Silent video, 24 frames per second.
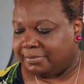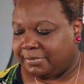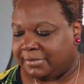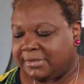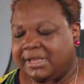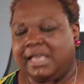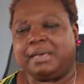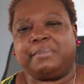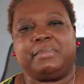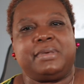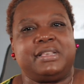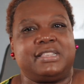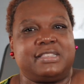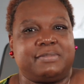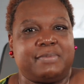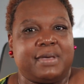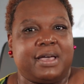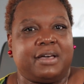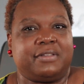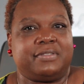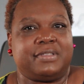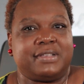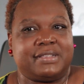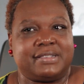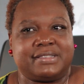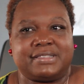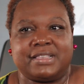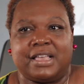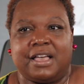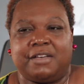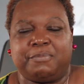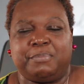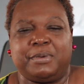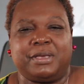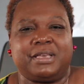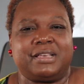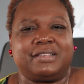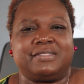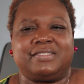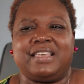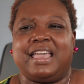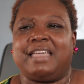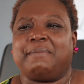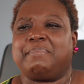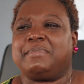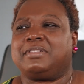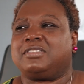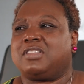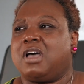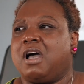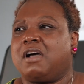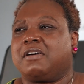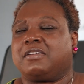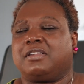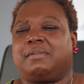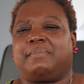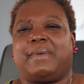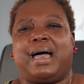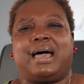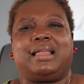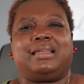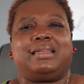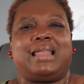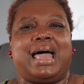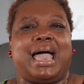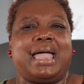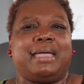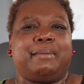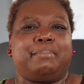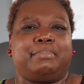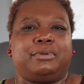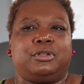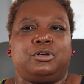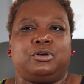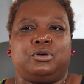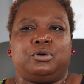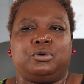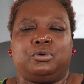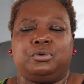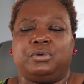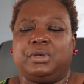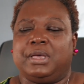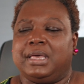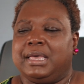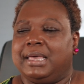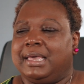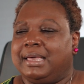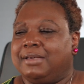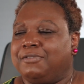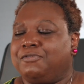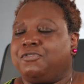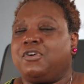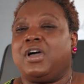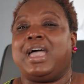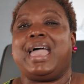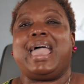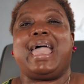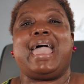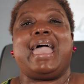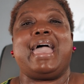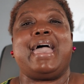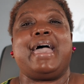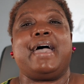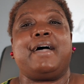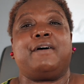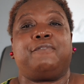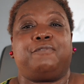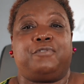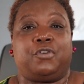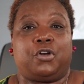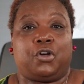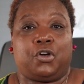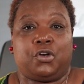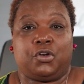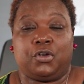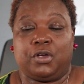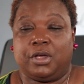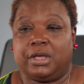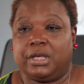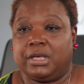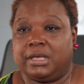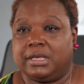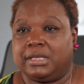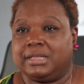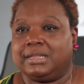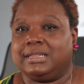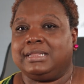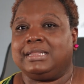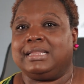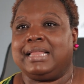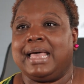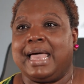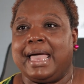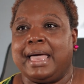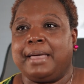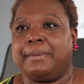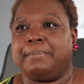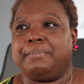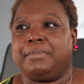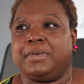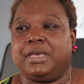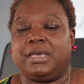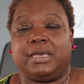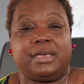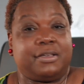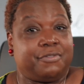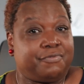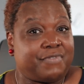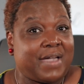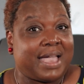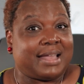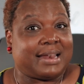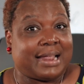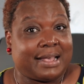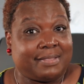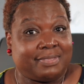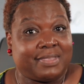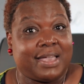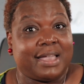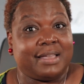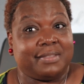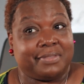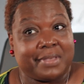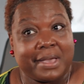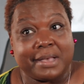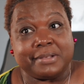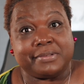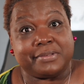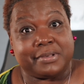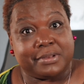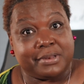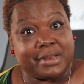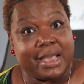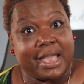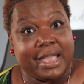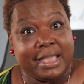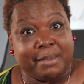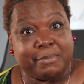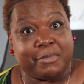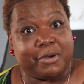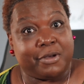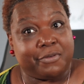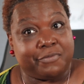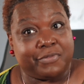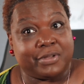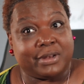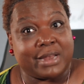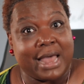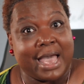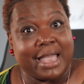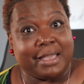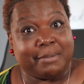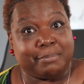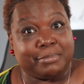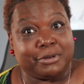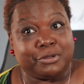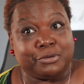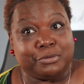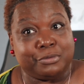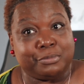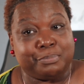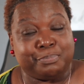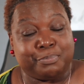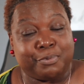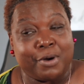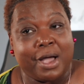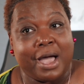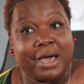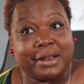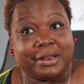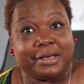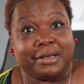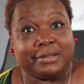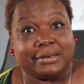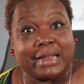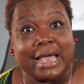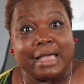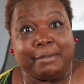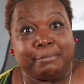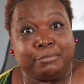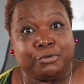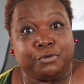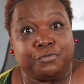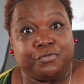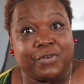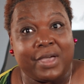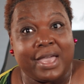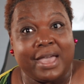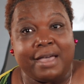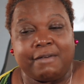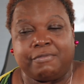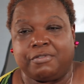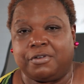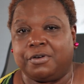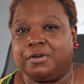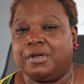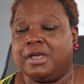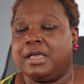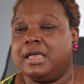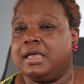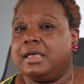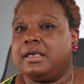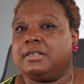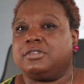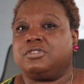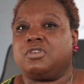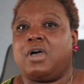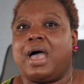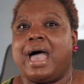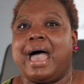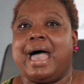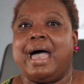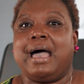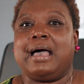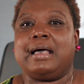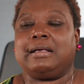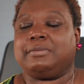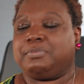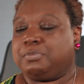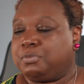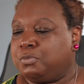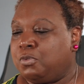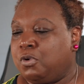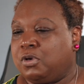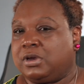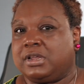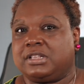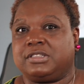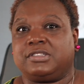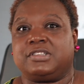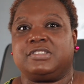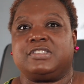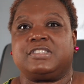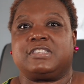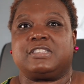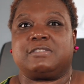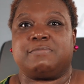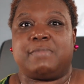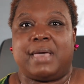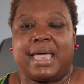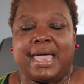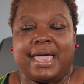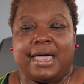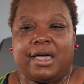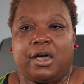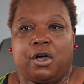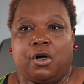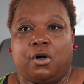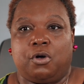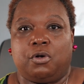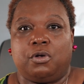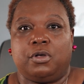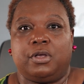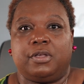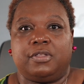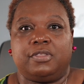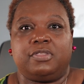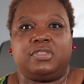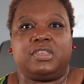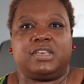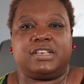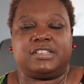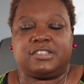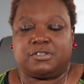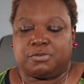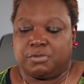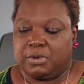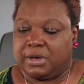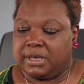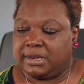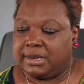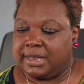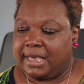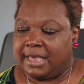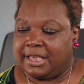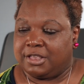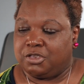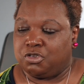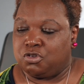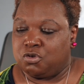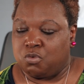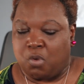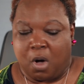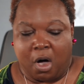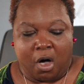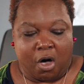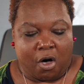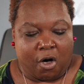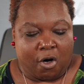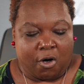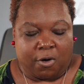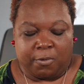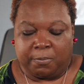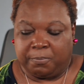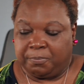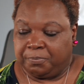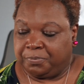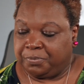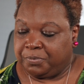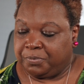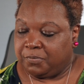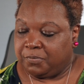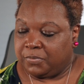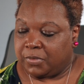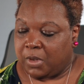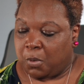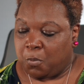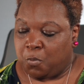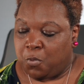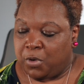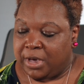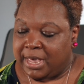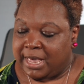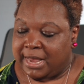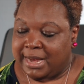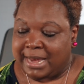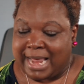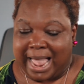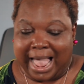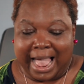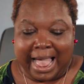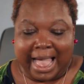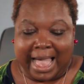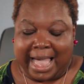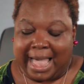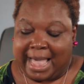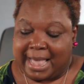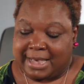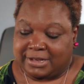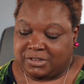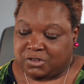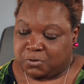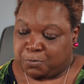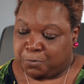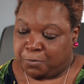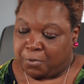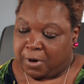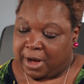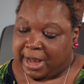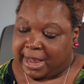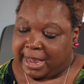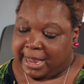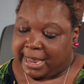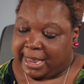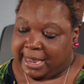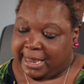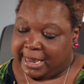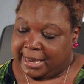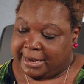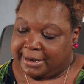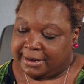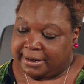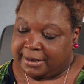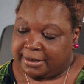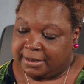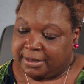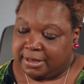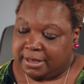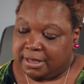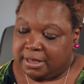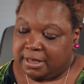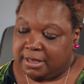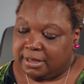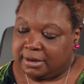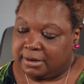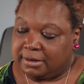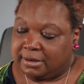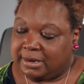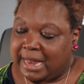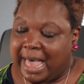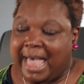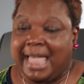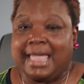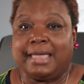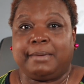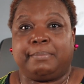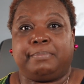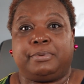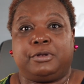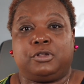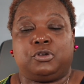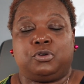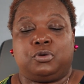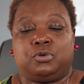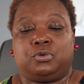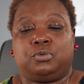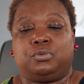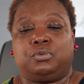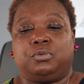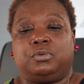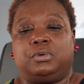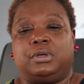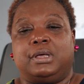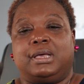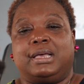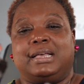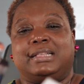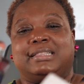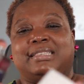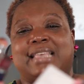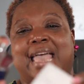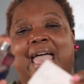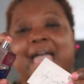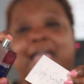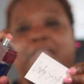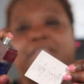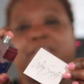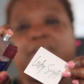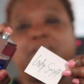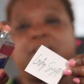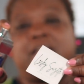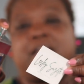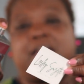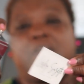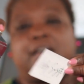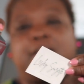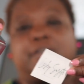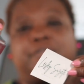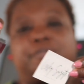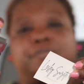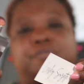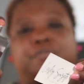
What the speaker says: let me smell this stuff because they've been talking about light blue forever. In fact, I think that's the name of a light blue product, Light Blue Forever. So I wanted to smell this one. And you all, when I sprayed light blue Italian Love